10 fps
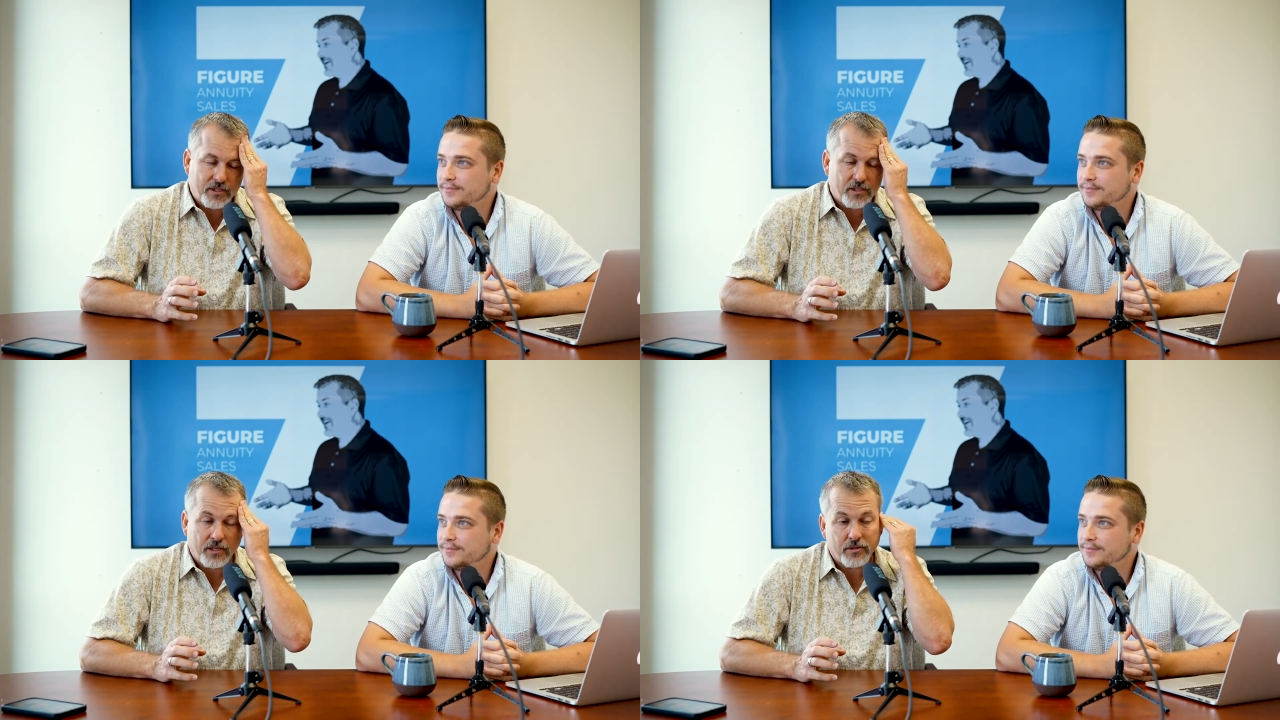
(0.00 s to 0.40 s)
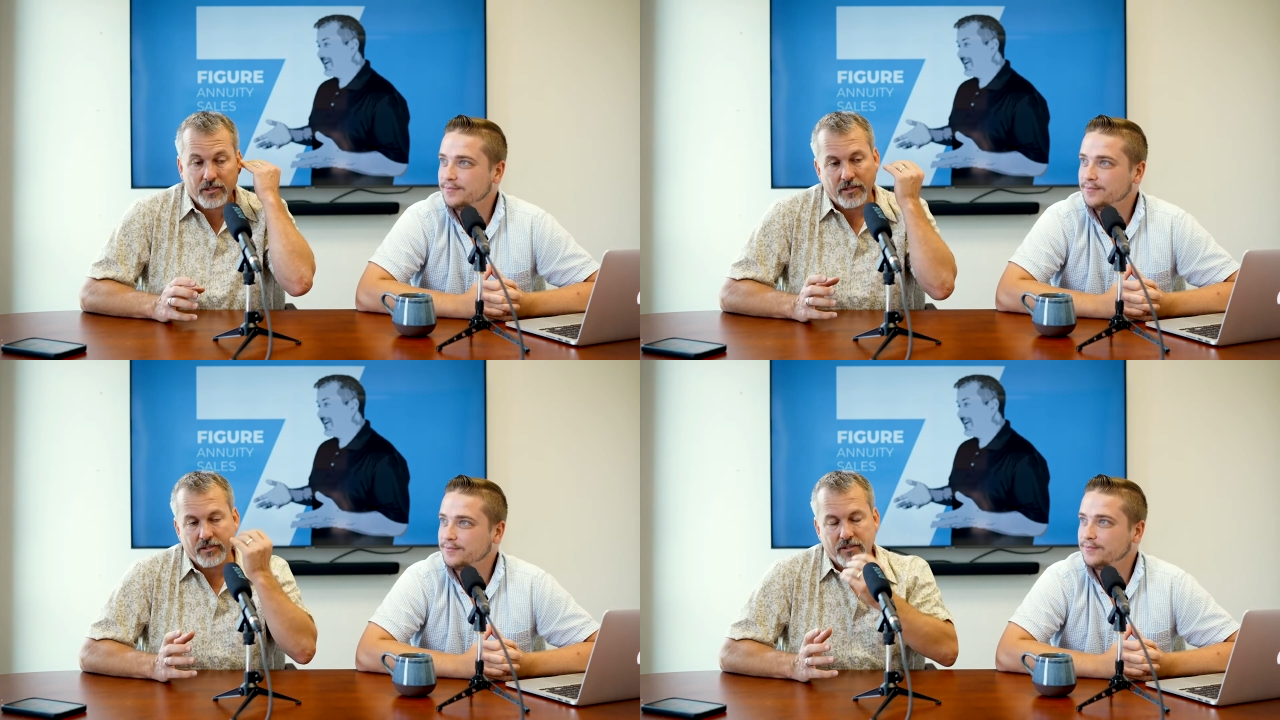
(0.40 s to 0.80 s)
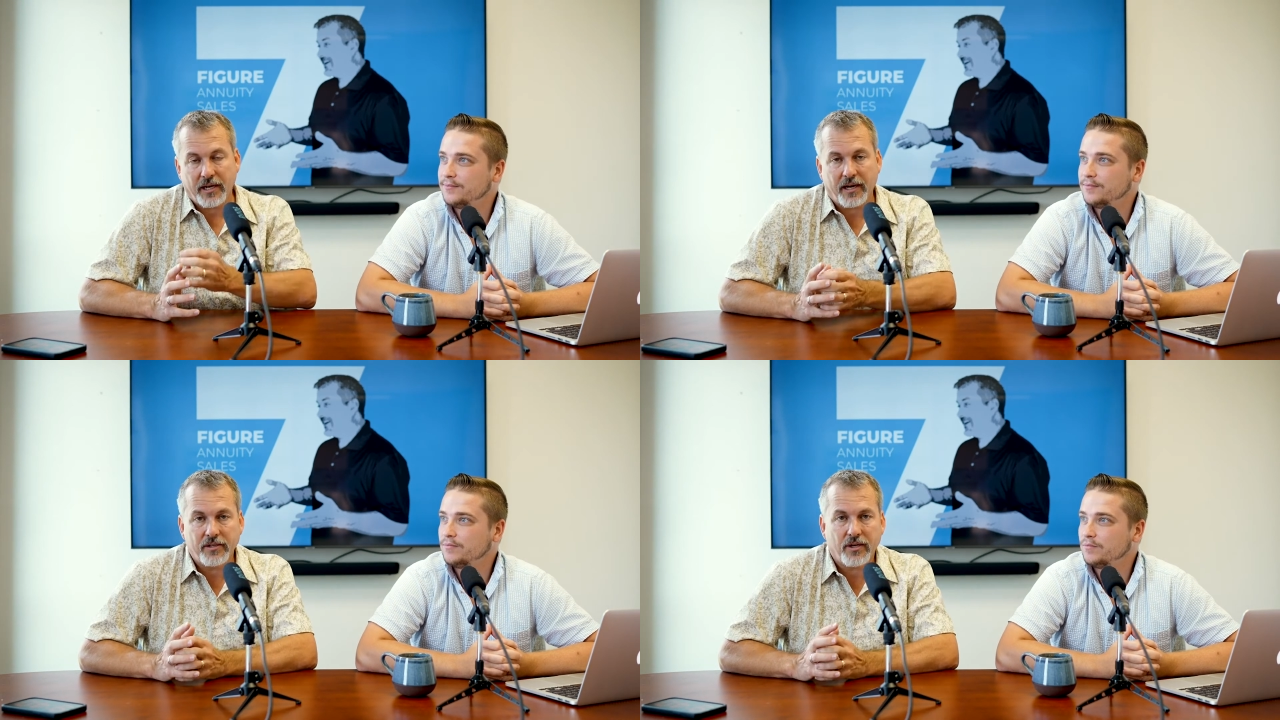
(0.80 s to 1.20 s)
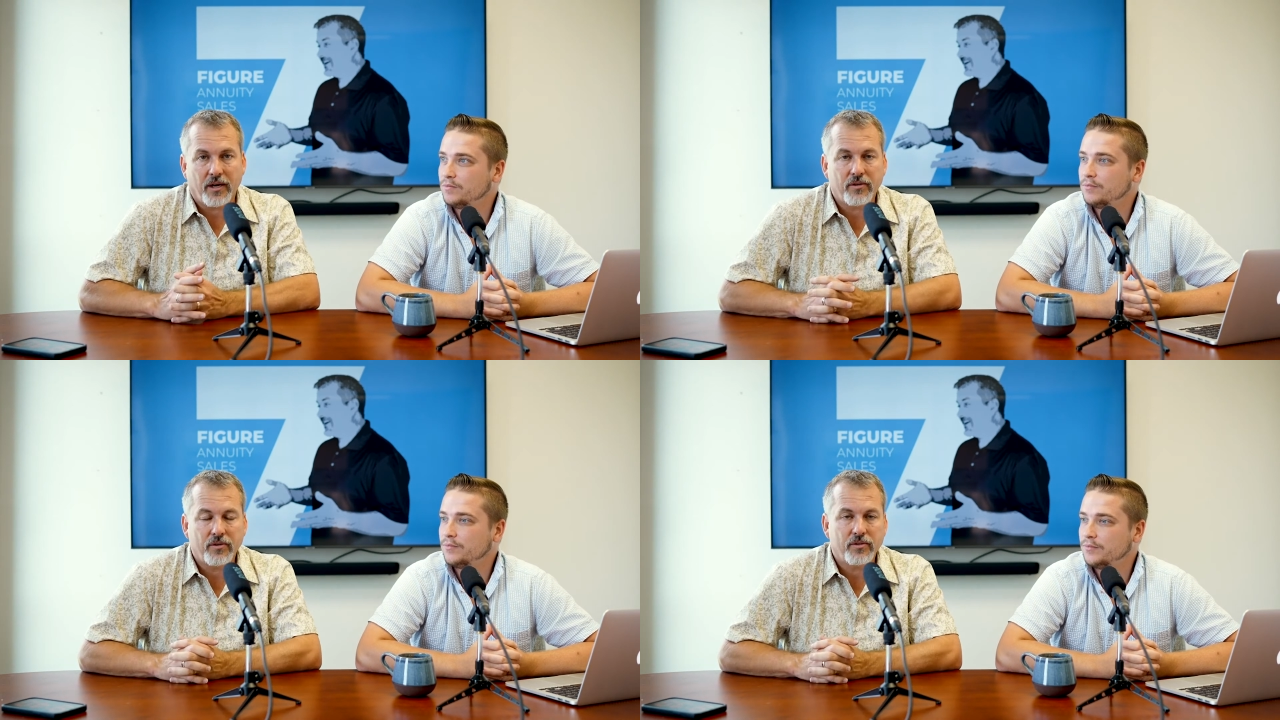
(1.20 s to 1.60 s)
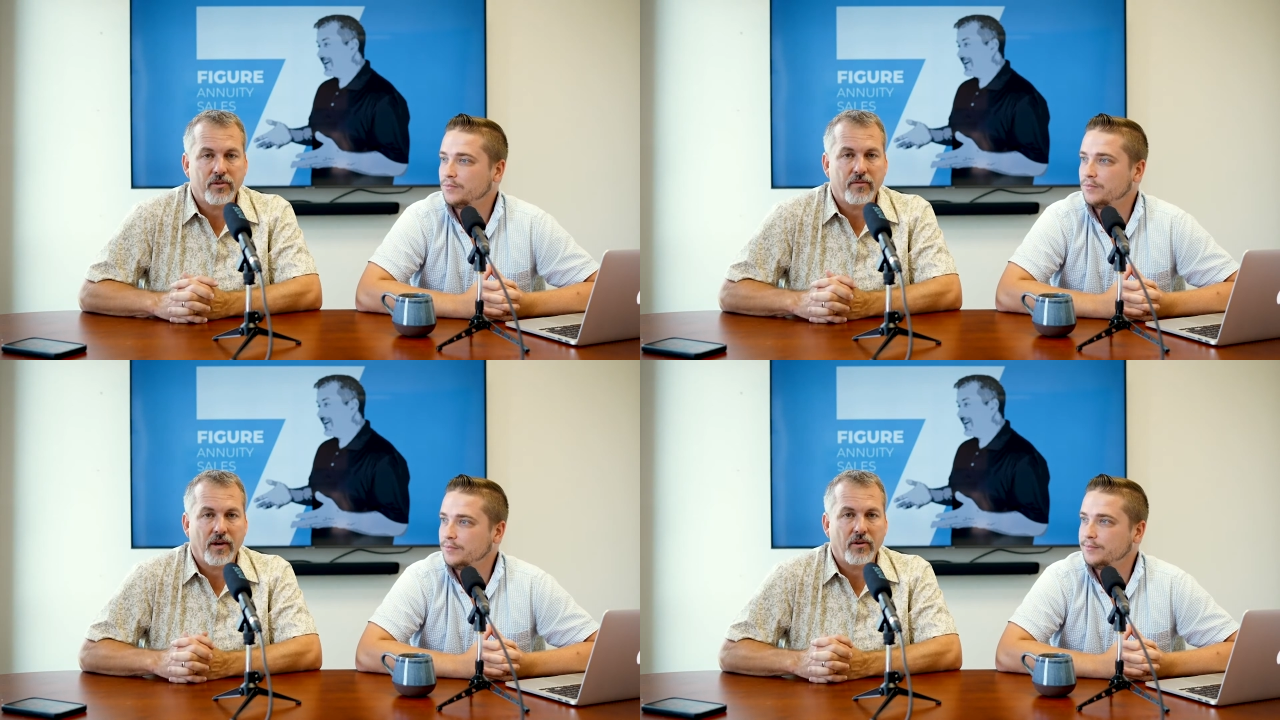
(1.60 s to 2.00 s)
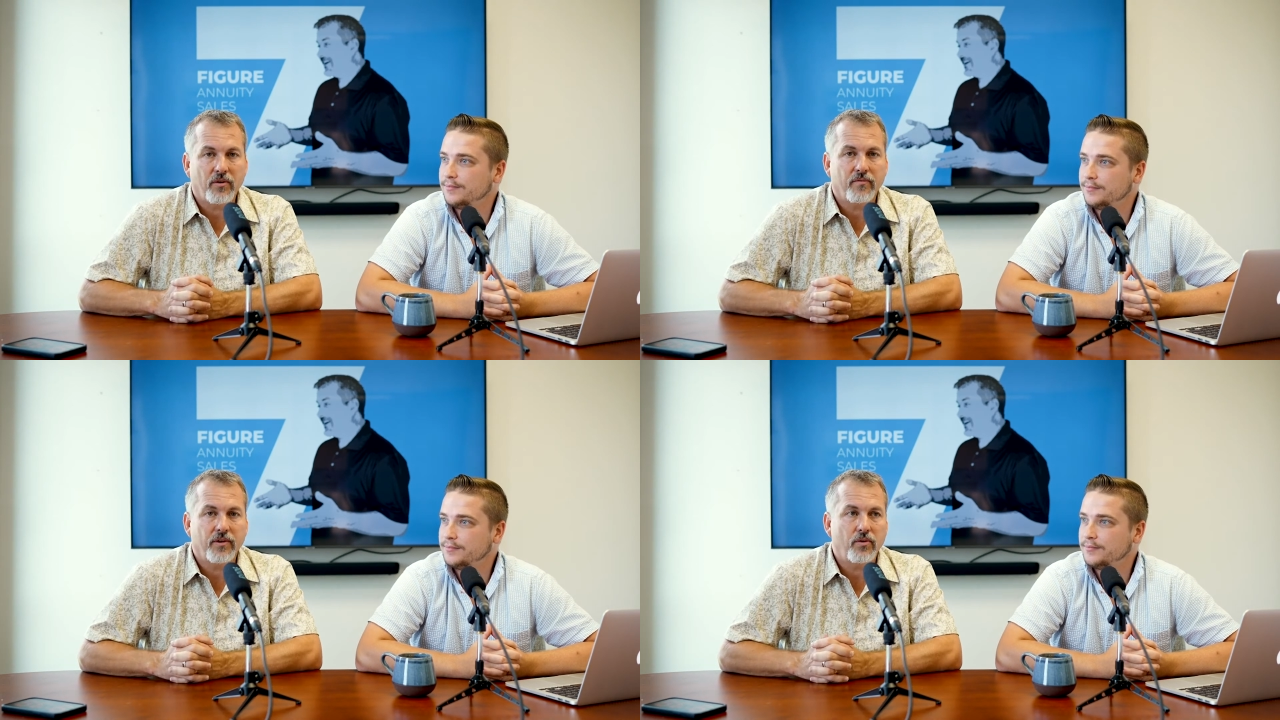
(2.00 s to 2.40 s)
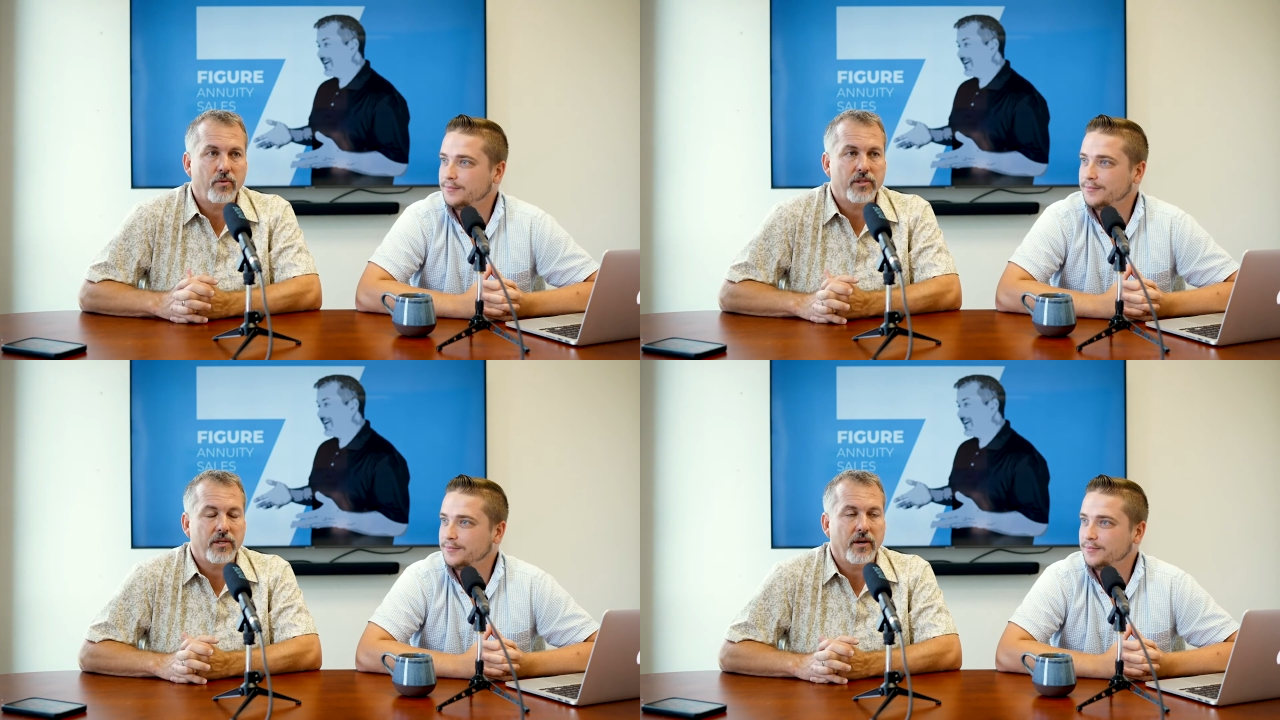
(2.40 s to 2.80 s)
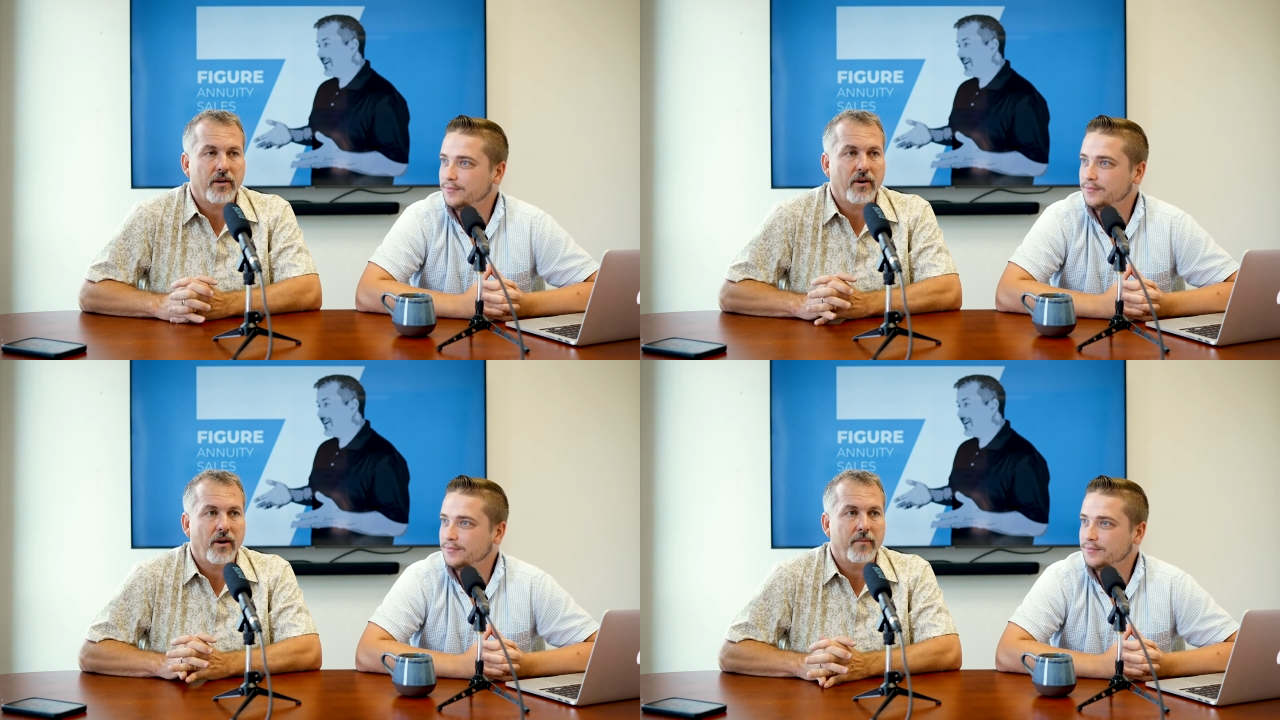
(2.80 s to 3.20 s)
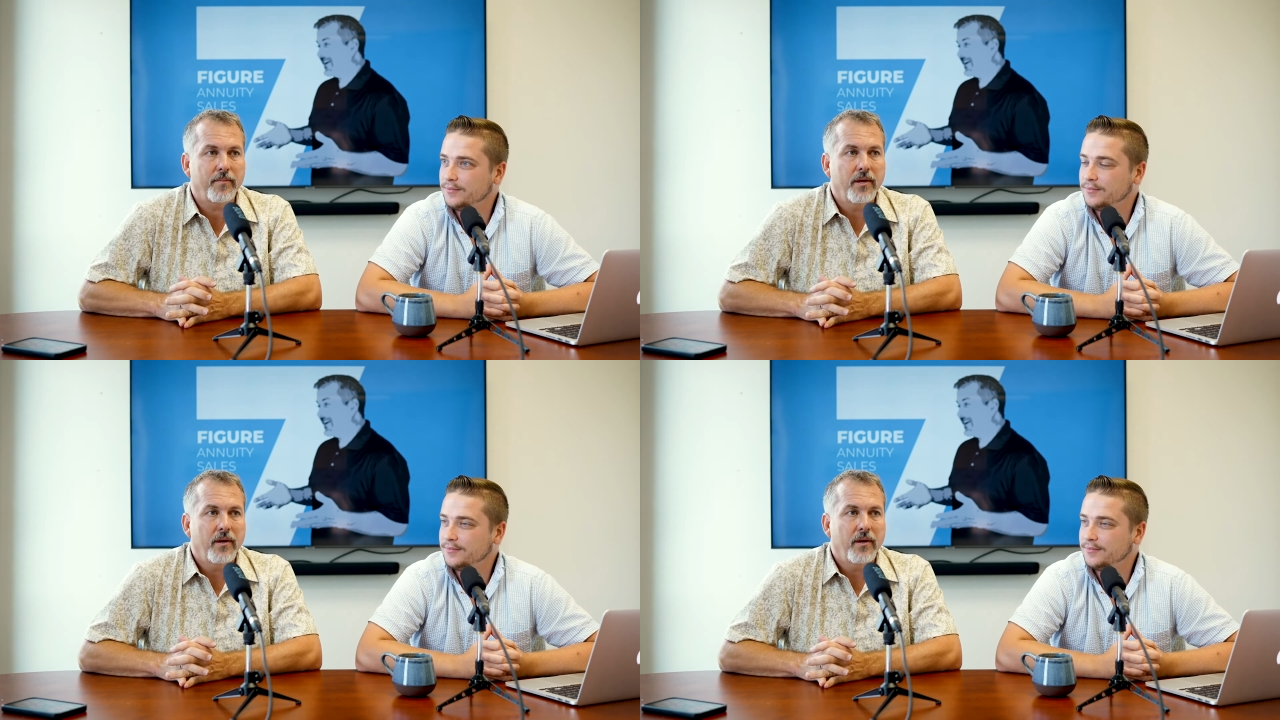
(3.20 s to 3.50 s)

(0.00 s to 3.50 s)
Speaker 1: still to this day I talk to is the founder of annuity dot com.